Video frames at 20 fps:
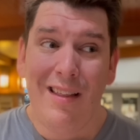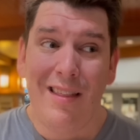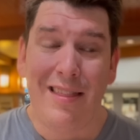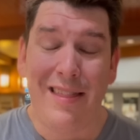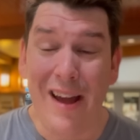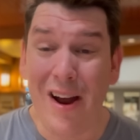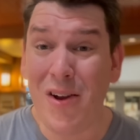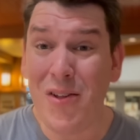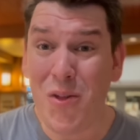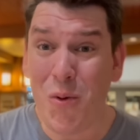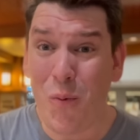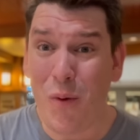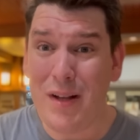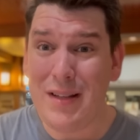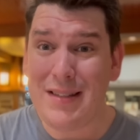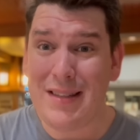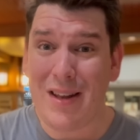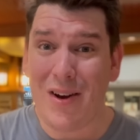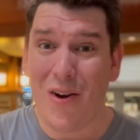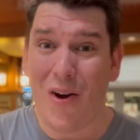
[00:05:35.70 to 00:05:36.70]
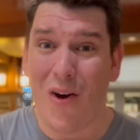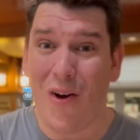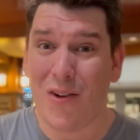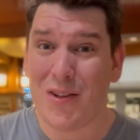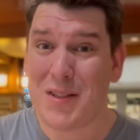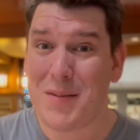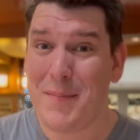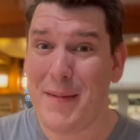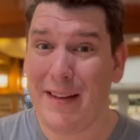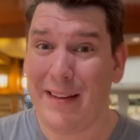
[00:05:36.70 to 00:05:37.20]
they're the ones that are
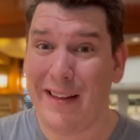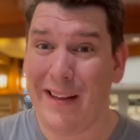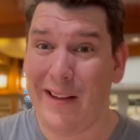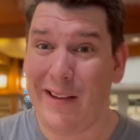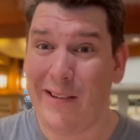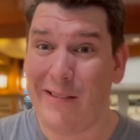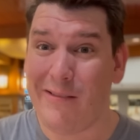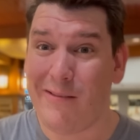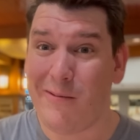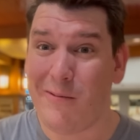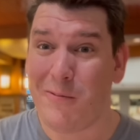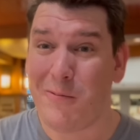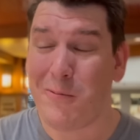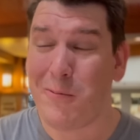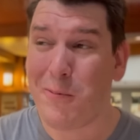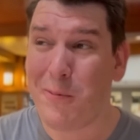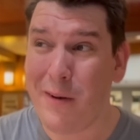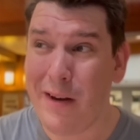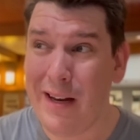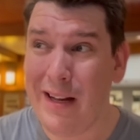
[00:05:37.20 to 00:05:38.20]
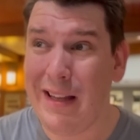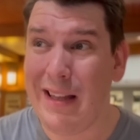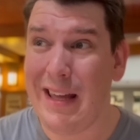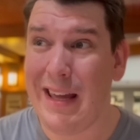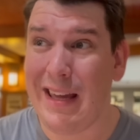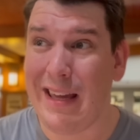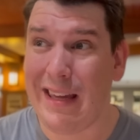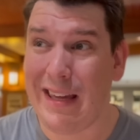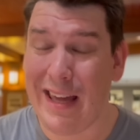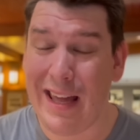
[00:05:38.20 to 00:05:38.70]
ultimately
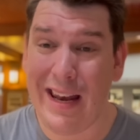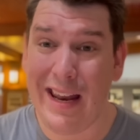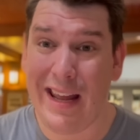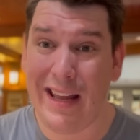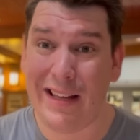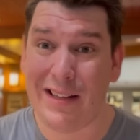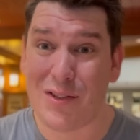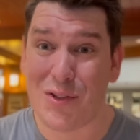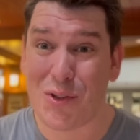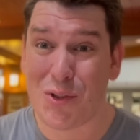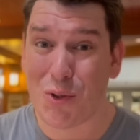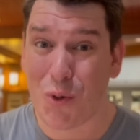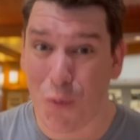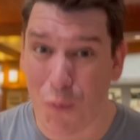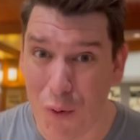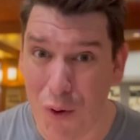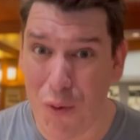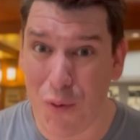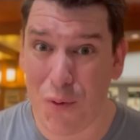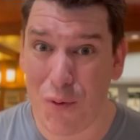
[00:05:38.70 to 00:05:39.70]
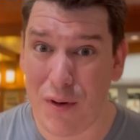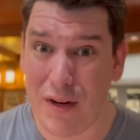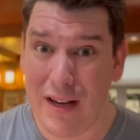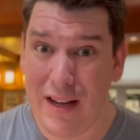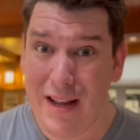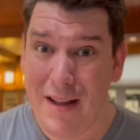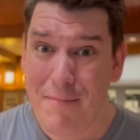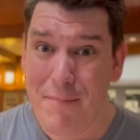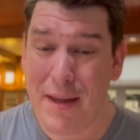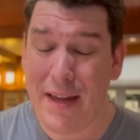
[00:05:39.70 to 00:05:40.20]
really getting screwed
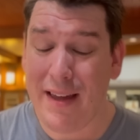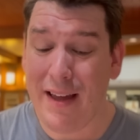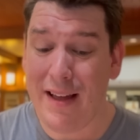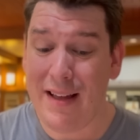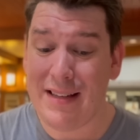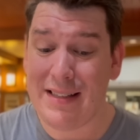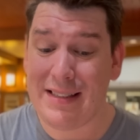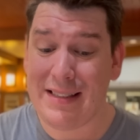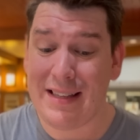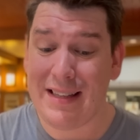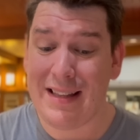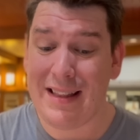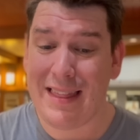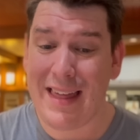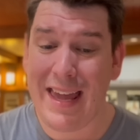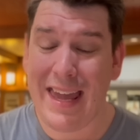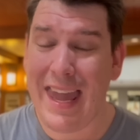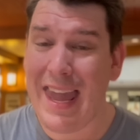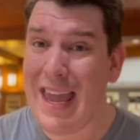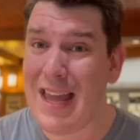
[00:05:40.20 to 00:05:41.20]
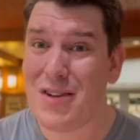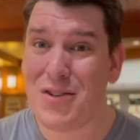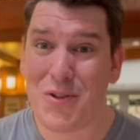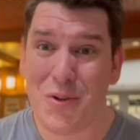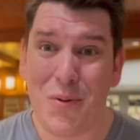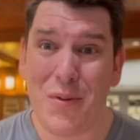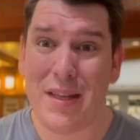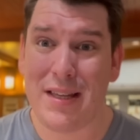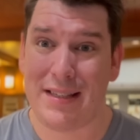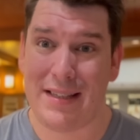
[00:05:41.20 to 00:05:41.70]
because they can't
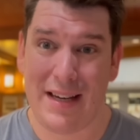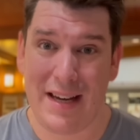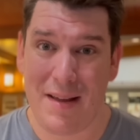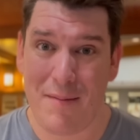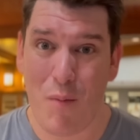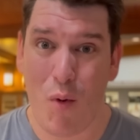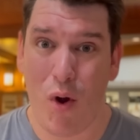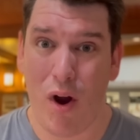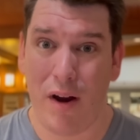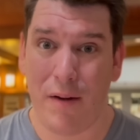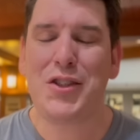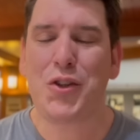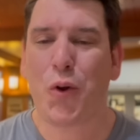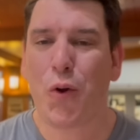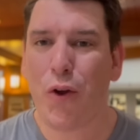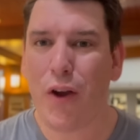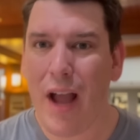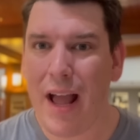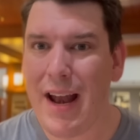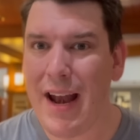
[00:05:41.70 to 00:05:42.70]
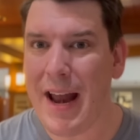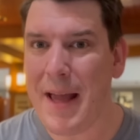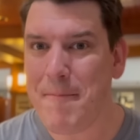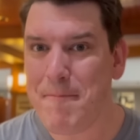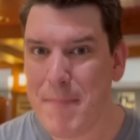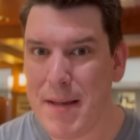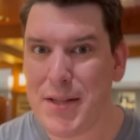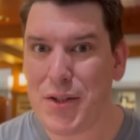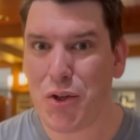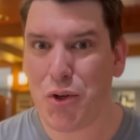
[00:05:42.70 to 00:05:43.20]
do this anymore. It's created a
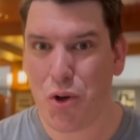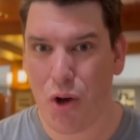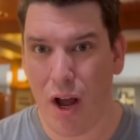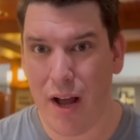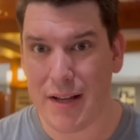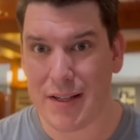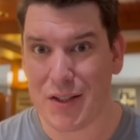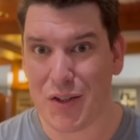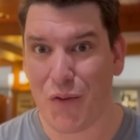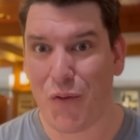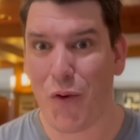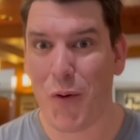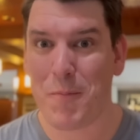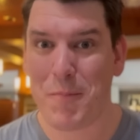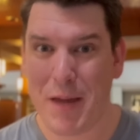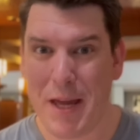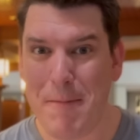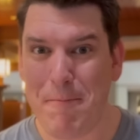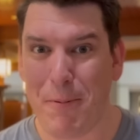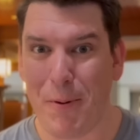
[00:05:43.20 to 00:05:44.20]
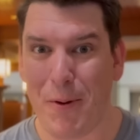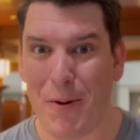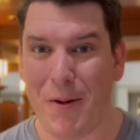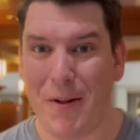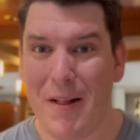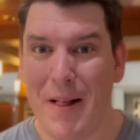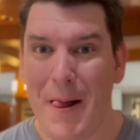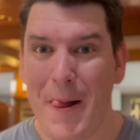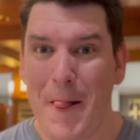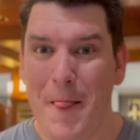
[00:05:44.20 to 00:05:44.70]
mistrust for people
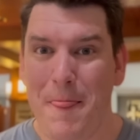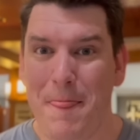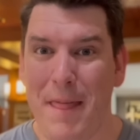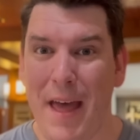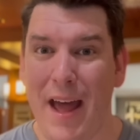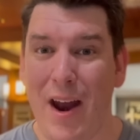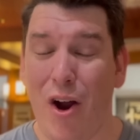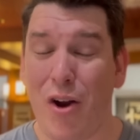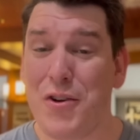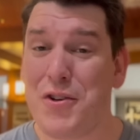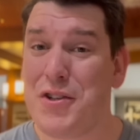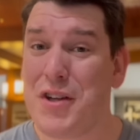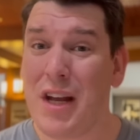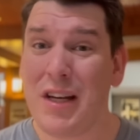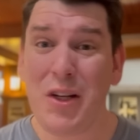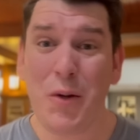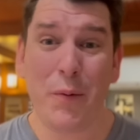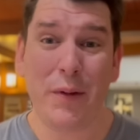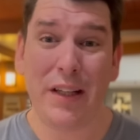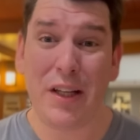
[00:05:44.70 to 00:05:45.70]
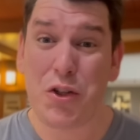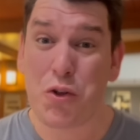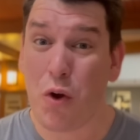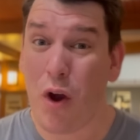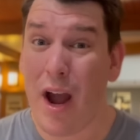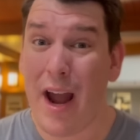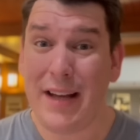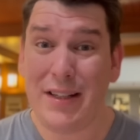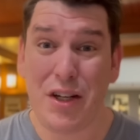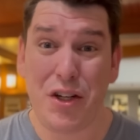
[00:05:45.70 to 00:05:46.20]
that are genuinely
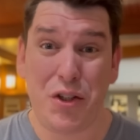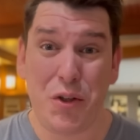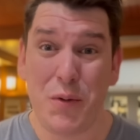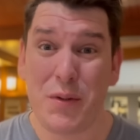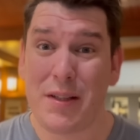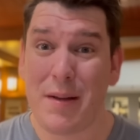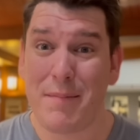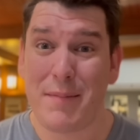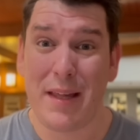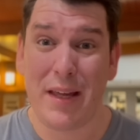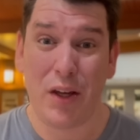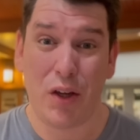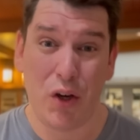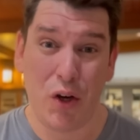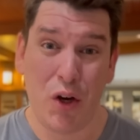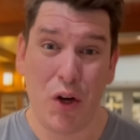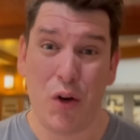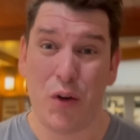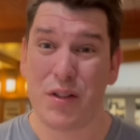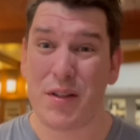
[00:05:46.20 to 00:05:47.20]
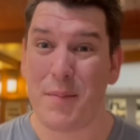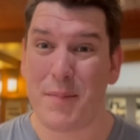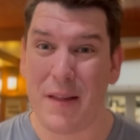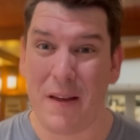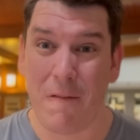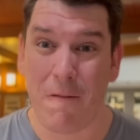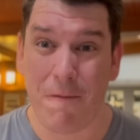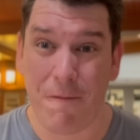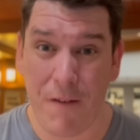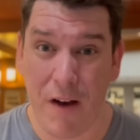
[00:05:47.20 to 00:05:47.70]
trying to do something good or
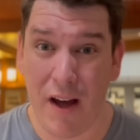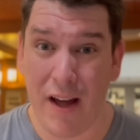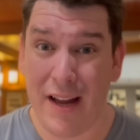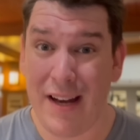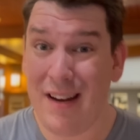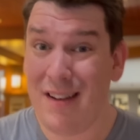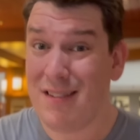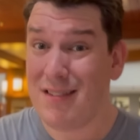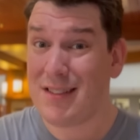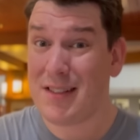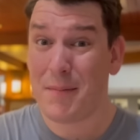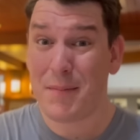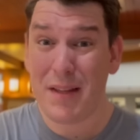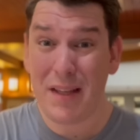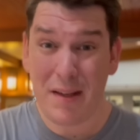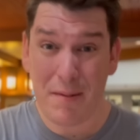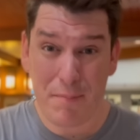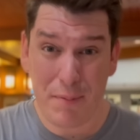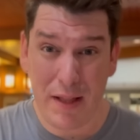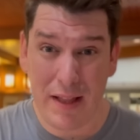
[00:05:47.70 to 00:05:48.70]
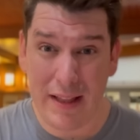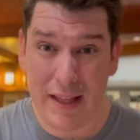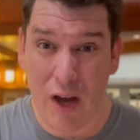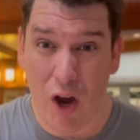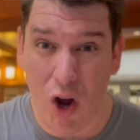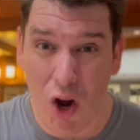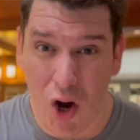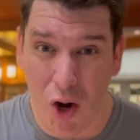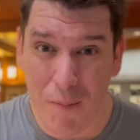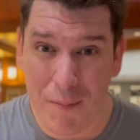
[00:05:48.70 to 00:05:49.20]
something fun, something completely
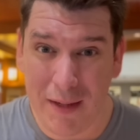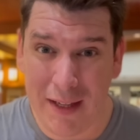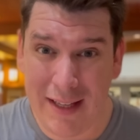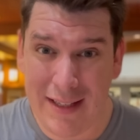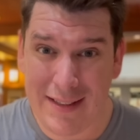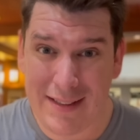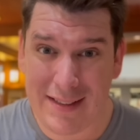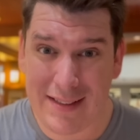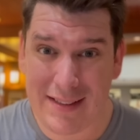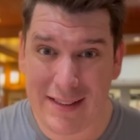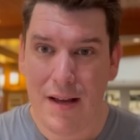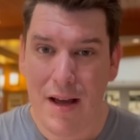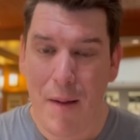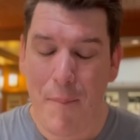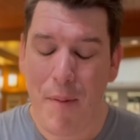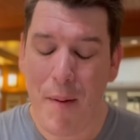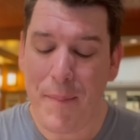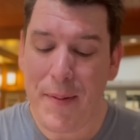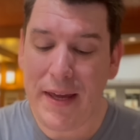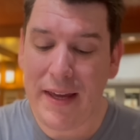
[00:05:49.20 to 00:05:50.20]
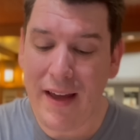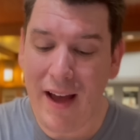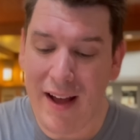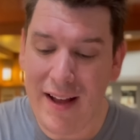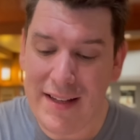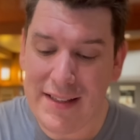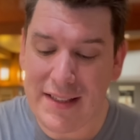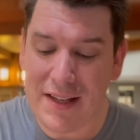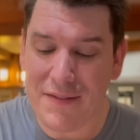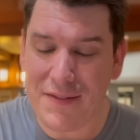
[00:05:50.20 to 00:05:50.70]
harmless. But
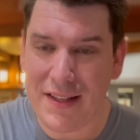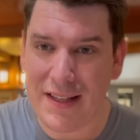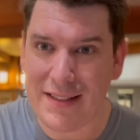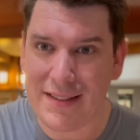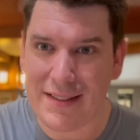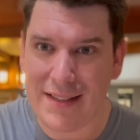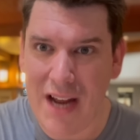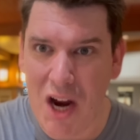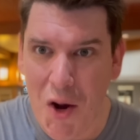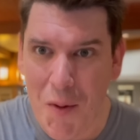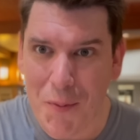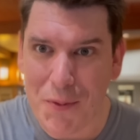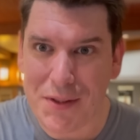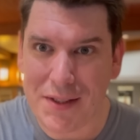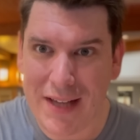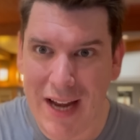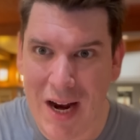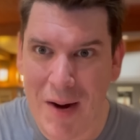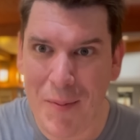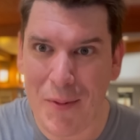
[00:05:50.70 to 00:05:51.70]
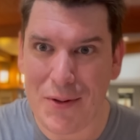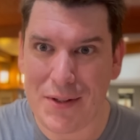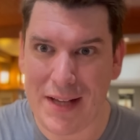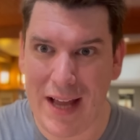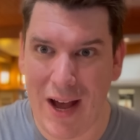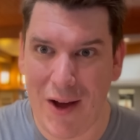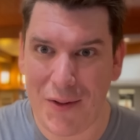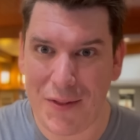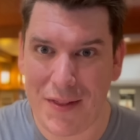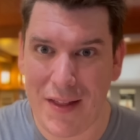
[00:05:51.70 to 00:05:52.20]
because of these terrible scammers
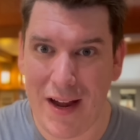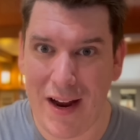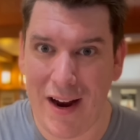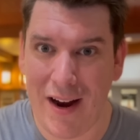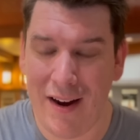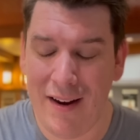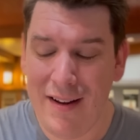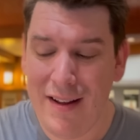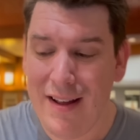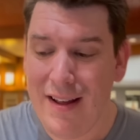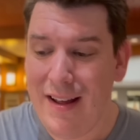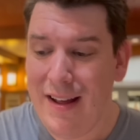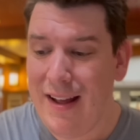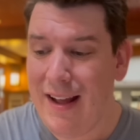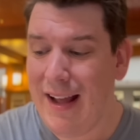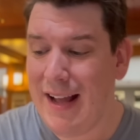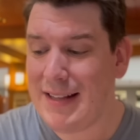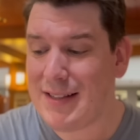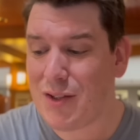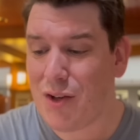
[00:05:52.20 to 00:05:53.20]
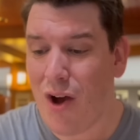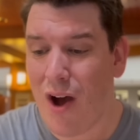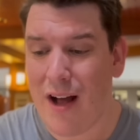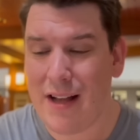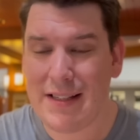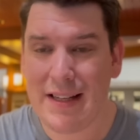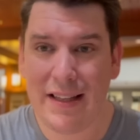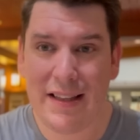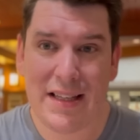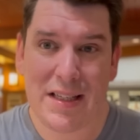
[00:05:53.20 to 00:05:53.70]
out there, it's
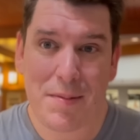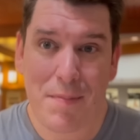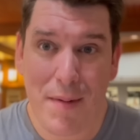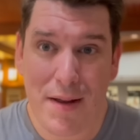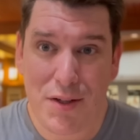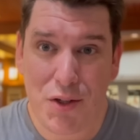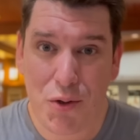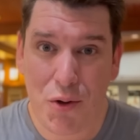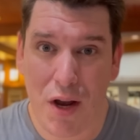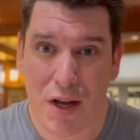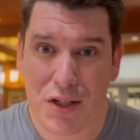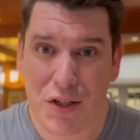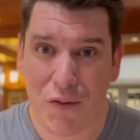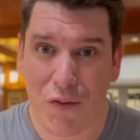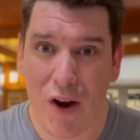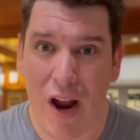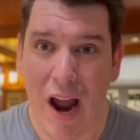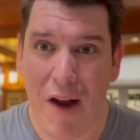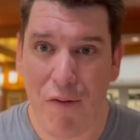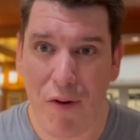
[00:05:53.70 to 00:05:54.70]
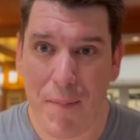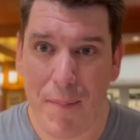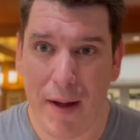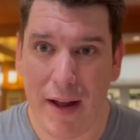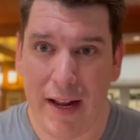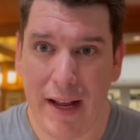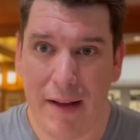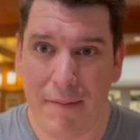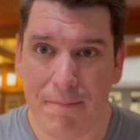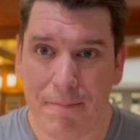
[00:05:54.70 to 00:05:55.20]
causing this mistrust for
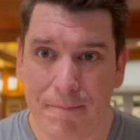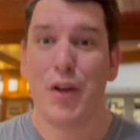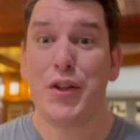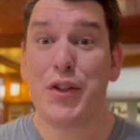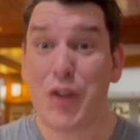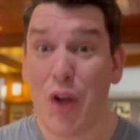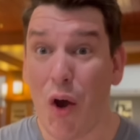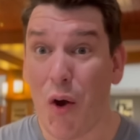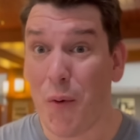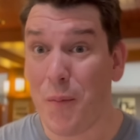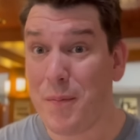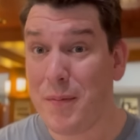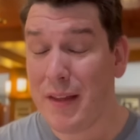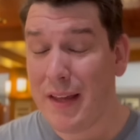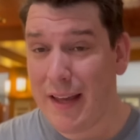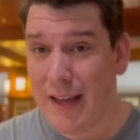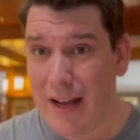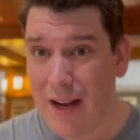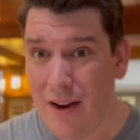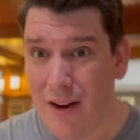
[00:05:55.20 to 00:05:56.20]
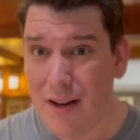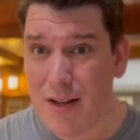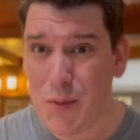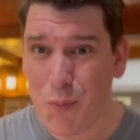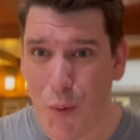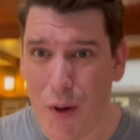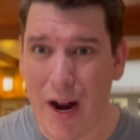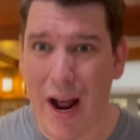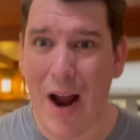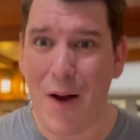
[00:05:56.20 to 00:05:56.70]
everybody. So here is
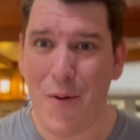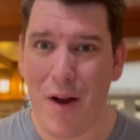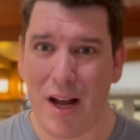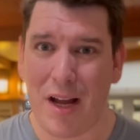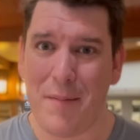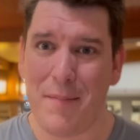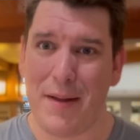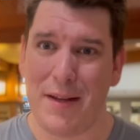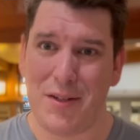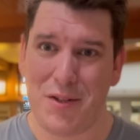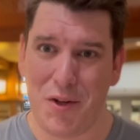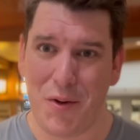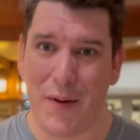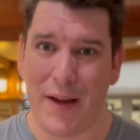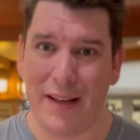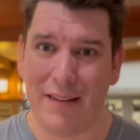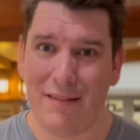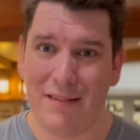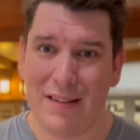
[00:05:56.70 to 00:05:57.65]
what I recommend doing.